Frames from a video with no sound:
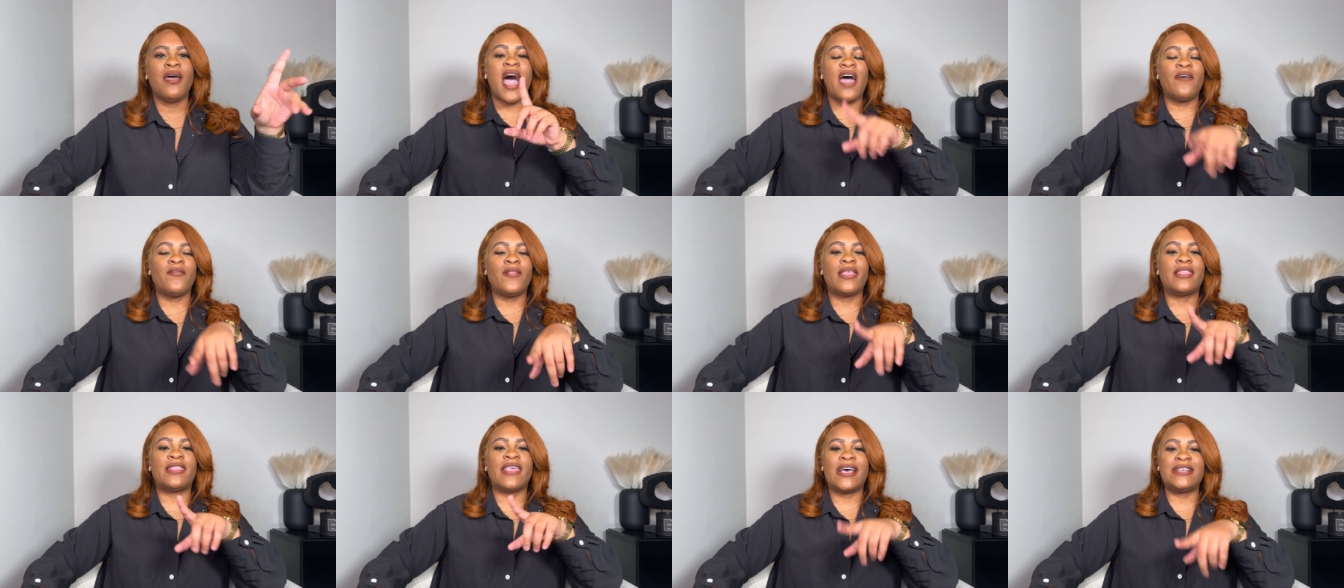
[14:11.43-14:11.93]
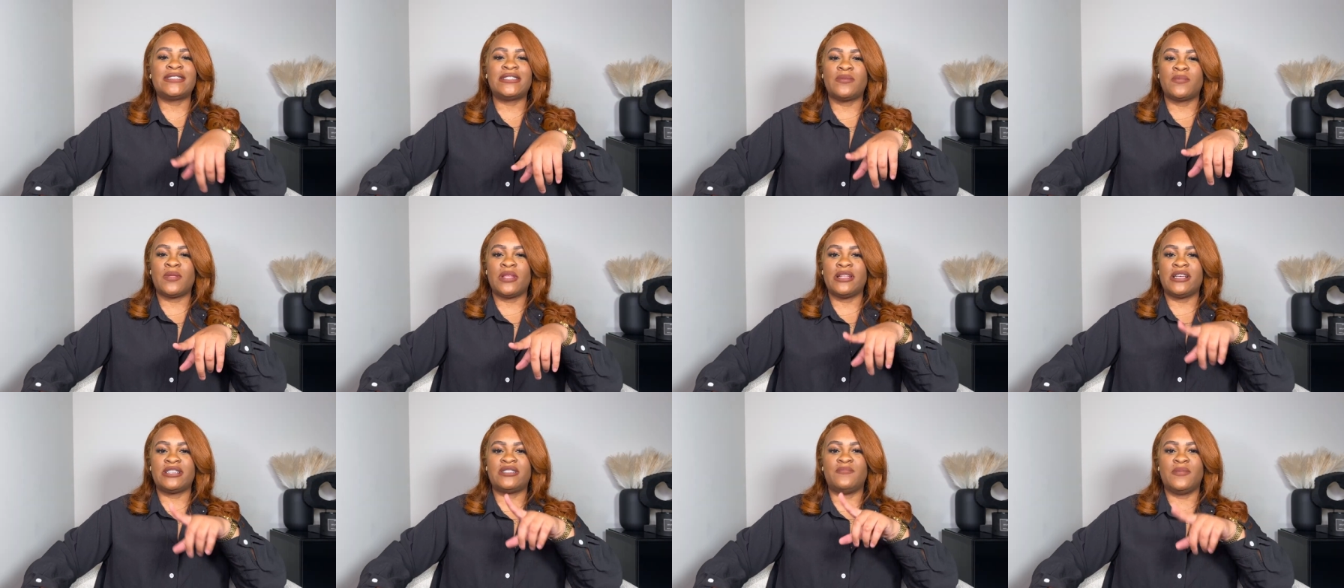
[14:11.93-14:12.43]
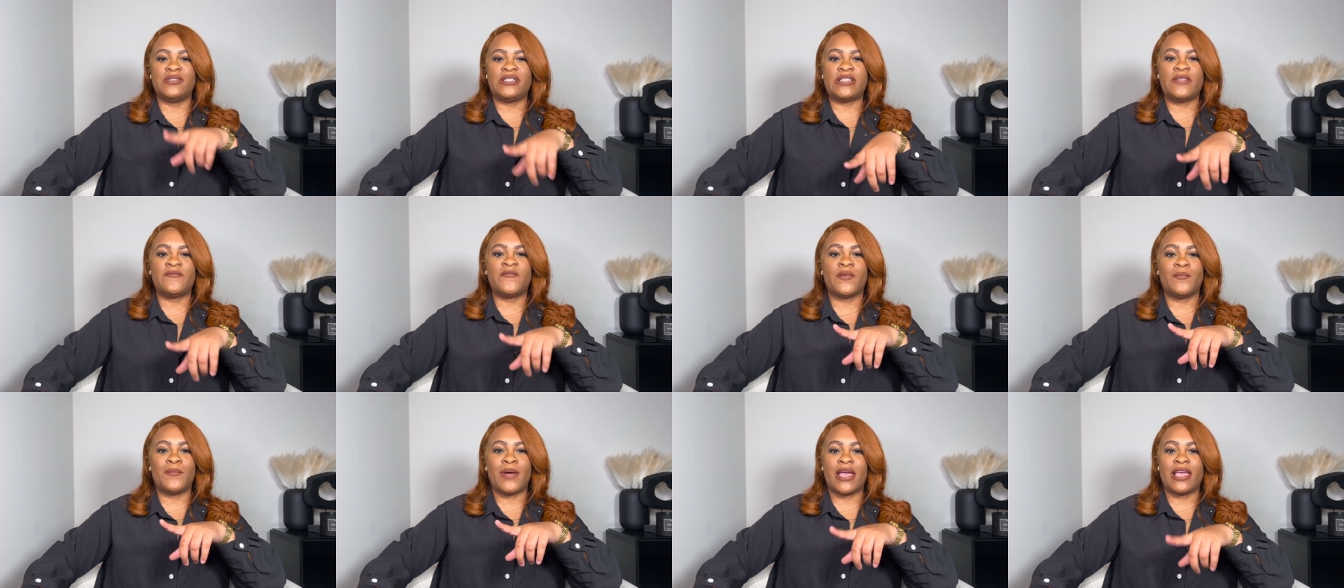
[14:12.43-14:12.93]
I feel like that's something that's missing
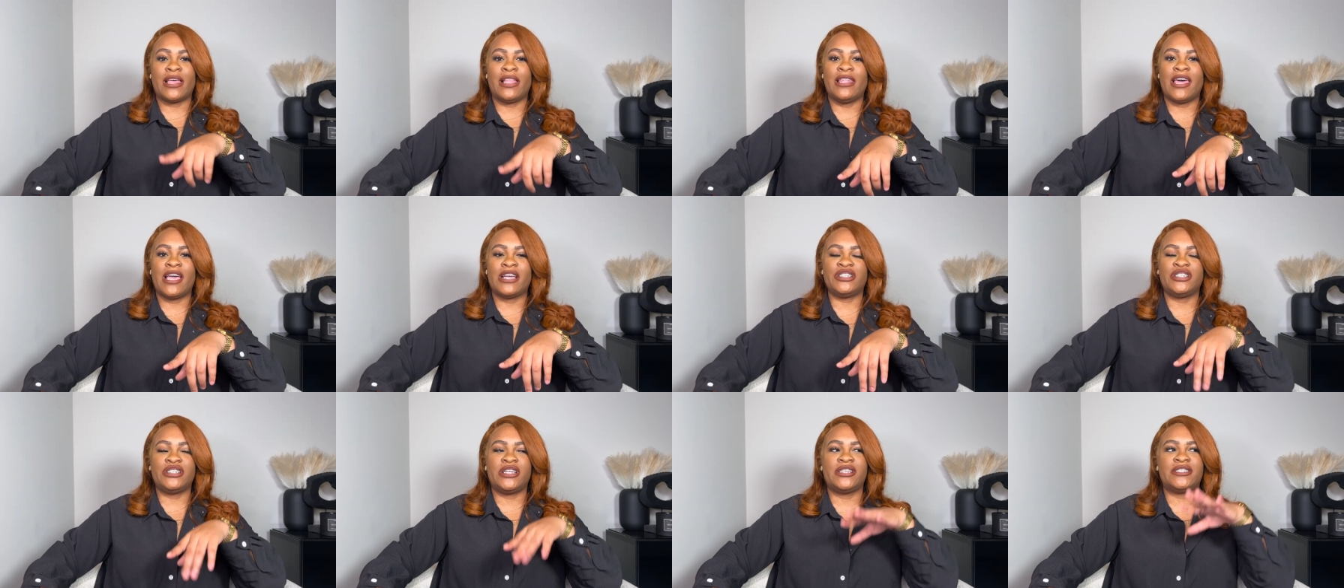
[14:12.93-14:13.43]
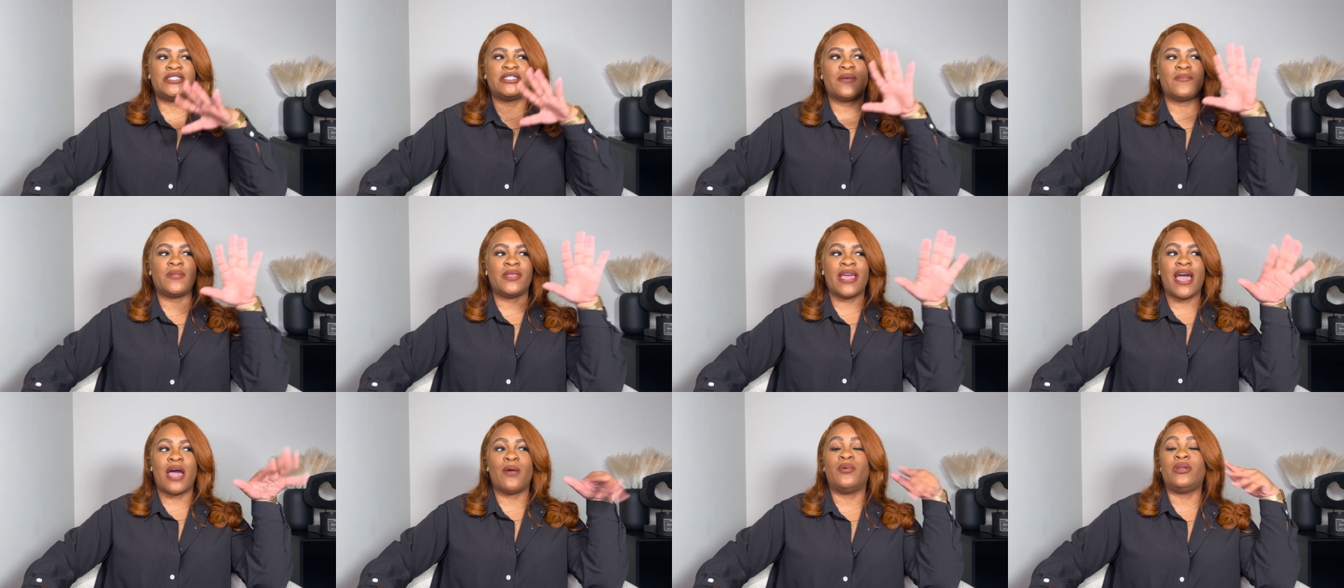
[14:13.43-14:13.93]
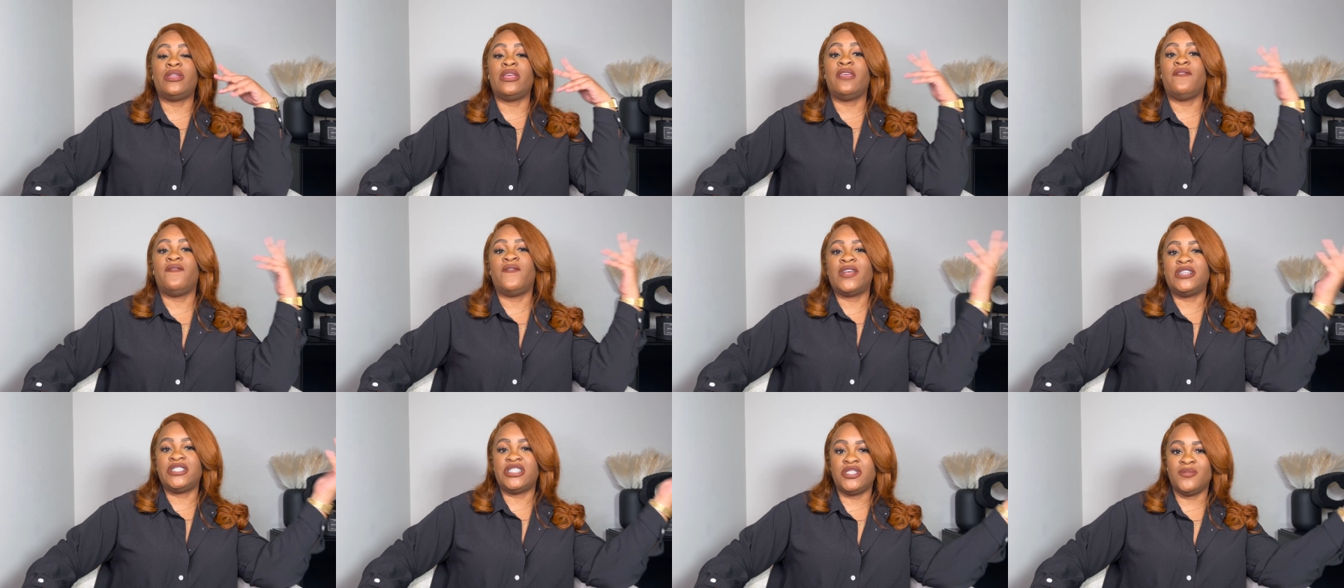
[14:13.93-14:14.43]
from my collection and something I would
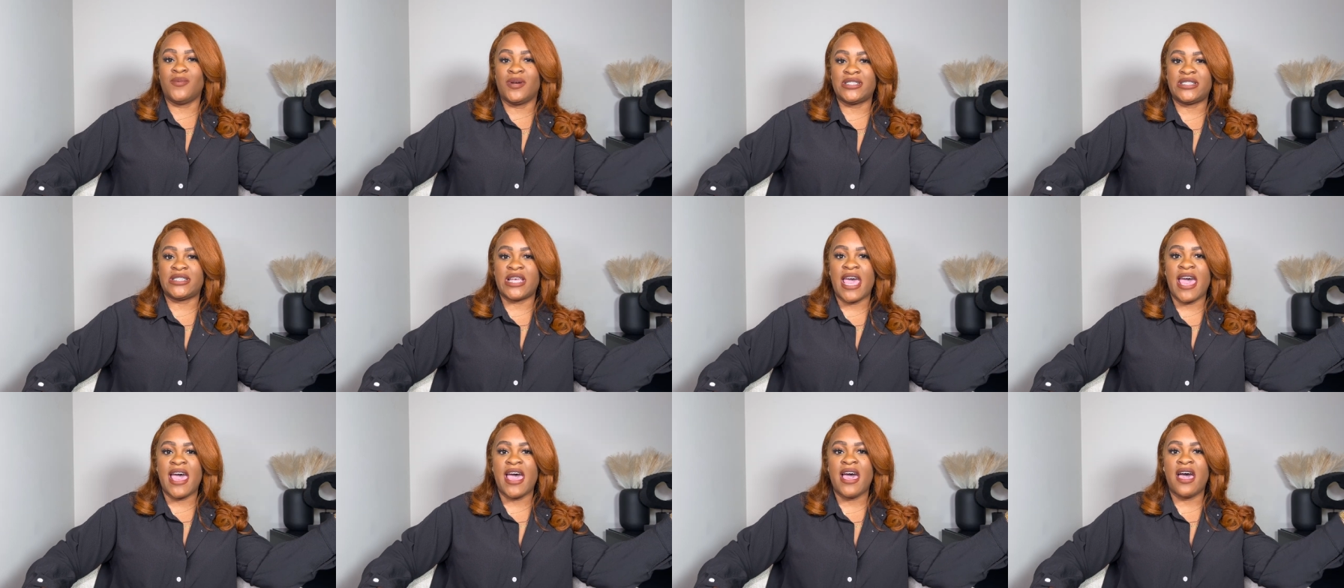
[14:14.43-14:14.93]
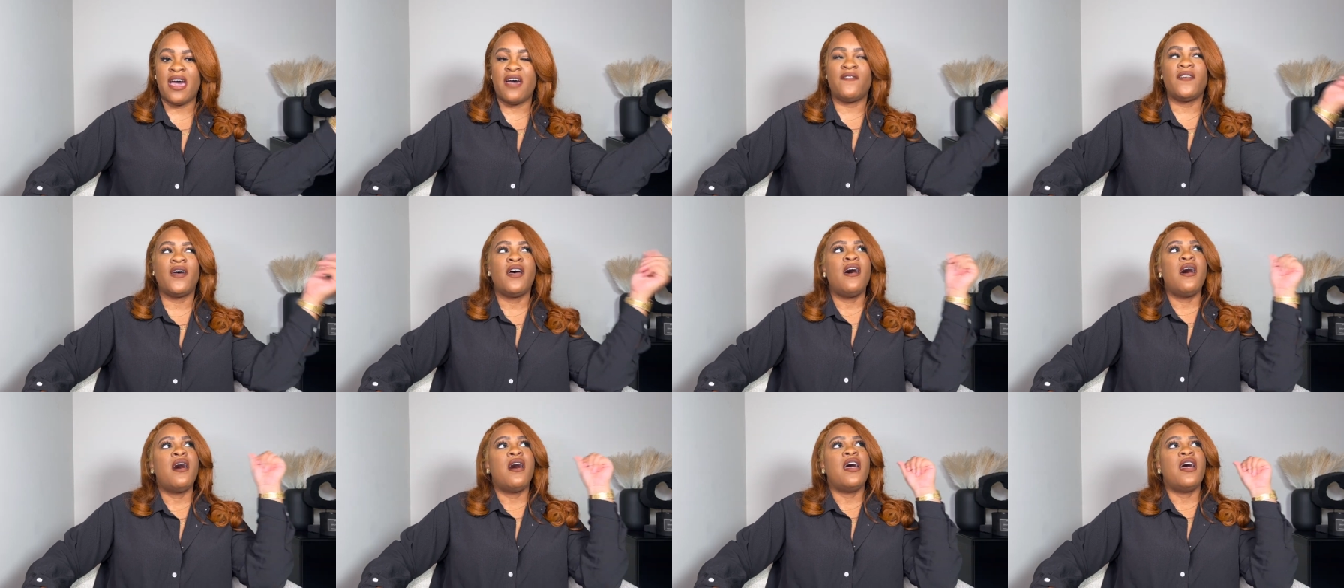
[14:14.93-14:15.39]
eventually want to have.